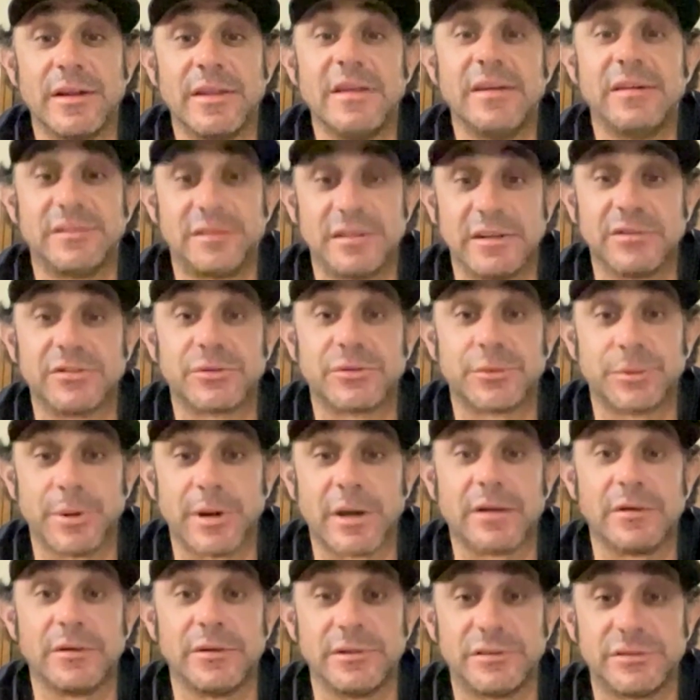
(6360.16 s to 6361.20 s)
these things
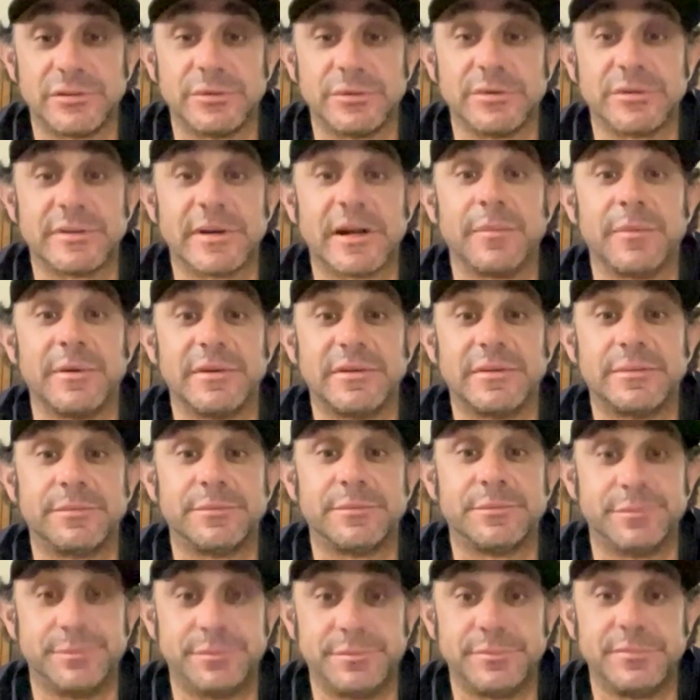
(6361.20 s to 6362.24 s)
correctly, so it's got to be
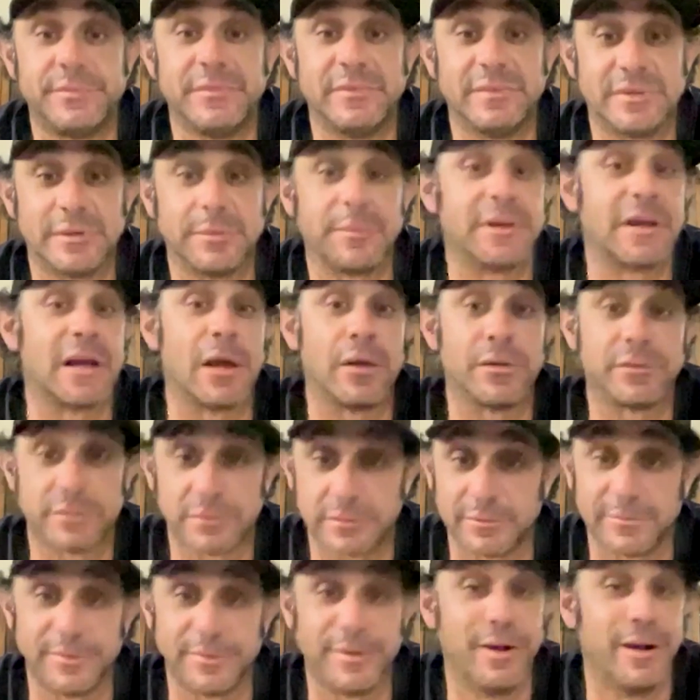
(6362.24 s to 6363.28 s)
something
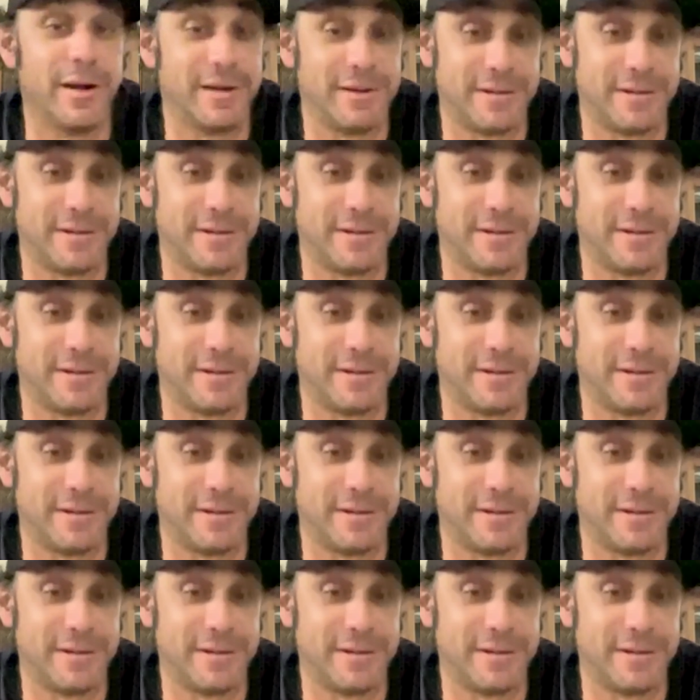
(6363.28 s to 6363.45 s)
else, right?